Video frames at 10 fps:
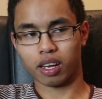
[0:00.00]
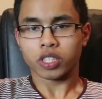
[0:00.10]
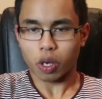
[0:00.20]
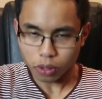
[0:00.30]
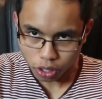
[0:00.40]

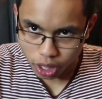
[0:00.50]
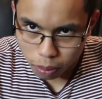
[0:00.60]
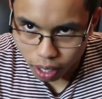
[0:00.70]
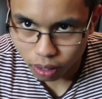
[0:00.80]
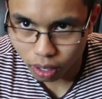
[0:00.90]
So I want you to think
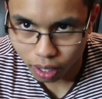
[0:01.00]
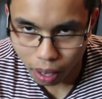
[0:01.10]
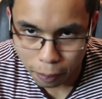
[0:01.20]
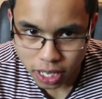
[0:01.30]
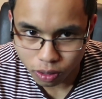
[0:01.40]
about
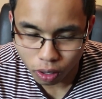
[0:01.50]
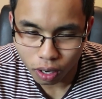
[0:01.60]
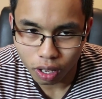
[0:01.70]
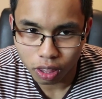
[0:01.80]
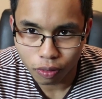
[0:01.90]
a piece of cloth,